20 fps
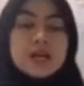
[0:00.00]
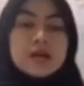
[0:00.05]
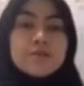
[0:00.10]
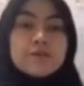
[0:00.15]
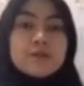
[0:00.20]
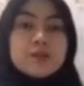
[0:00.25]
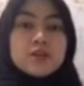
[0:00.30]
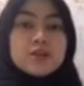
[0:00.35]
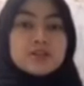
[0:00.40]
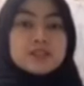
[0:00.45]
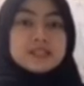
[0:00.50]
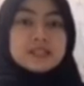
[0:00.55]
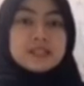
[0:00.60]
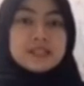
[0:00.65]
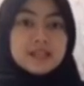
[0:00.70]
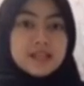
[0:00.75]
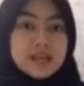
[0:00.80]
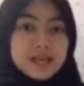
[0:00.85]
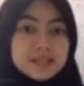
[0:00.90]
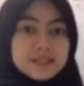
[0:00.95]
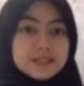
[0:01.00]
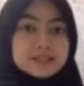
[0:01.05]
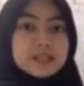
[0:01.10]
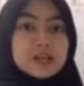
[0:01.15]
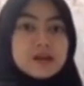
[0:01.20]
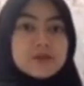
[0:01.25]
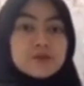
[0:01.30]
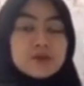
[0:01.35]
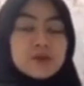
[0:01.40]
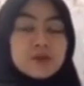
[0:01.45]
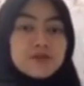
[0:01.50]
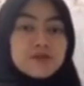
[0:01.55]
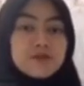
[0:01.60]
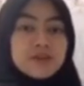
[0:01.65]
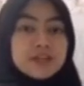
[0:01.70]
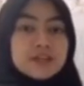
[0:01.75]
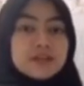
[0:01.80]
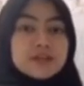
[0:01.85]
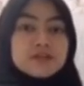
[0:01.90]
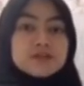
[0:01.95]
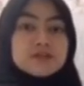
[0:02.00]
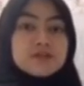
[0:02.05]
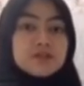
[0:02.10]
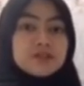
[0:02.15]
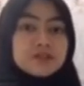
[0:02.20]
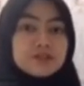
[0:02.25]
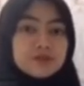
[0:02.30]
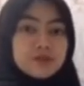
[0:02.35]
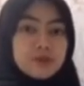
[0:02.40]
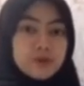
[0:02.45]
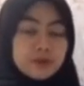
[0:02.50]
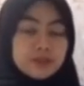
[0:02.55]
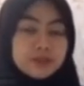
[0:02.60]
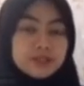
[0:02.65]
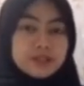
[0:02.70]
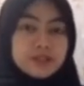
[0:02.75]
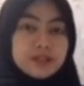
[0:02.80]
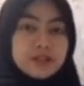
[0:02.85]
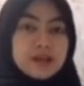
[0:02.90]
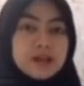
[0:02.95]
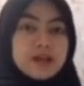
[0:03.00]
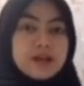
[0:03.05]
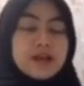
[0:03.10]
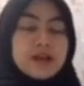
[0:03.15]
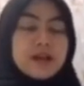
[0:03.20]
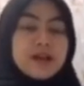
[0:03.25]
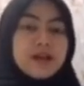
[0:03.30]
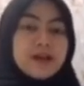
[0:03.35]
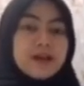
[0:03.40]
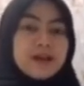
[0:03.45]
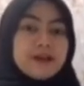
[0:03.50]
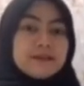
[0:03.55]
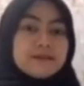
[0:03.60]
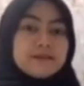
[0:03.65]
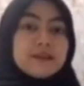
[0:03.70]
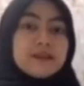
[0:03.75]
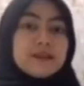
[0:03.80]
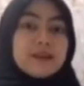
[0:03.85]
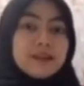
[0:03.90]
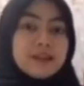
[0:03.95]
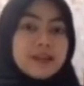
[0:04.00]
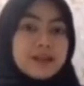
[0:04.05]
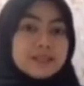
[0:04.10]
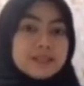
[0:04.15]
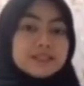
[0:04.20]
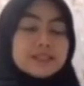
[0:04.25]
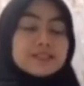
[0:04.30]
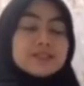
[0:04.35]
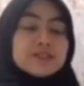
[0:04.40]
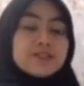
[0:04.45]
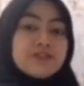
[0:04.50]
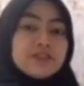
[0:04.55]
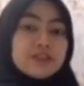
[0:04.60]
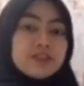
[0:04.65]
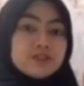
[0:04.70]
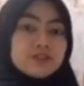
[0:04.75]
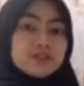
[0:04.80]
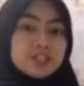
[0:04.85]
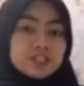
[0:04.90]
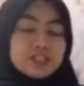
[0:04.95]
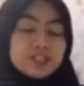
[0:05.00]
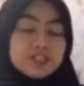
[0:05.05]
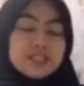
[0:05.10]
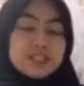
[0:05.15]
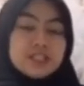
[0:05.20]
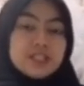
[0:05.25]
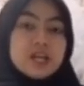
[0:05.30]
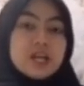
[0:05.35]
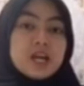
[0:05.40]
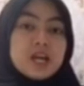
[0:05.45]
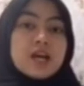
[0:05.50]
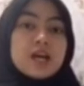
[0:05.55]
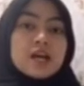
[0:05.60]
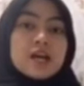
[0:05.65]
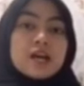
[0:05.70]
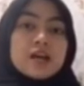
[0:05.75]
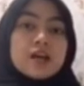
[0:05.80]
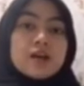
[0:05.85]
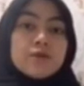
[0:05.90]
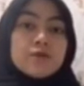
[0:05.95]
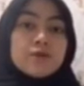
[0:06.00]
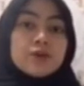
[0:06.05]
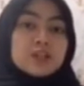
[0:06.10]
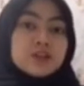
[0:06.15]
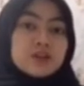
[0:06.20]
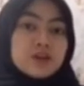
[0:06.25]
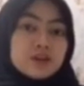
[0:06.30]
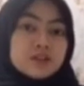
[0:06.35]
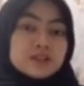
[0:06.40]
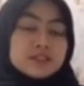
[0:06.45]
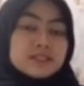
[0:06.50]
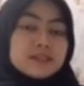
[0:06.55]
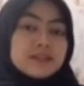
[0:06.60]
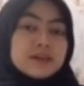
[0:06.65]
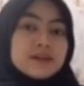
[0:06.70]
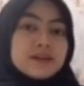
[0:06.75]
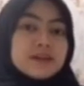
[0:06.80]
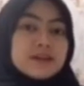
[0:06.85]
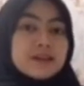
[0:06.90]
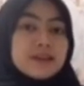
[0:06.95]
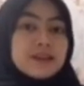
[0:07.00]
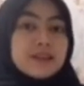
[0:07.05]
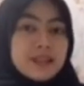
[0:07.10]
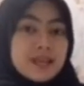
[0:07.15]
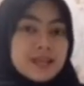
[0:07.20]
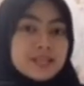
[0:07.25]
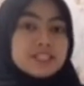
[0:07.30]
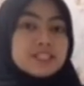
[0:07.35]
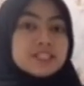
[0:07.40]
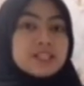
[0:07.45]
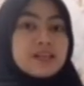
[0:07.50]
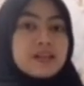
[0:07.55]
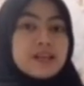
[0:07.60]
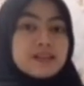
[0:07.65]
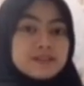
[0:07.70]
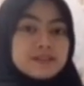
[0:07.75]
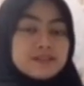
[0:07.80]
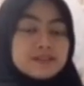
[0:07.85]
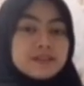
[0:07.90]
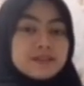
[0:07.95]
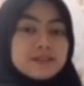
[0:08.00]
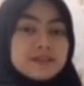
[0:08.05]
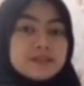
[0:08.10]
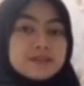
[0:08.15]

because less number of vehicles on the road and less traffic congestion will cause less accident.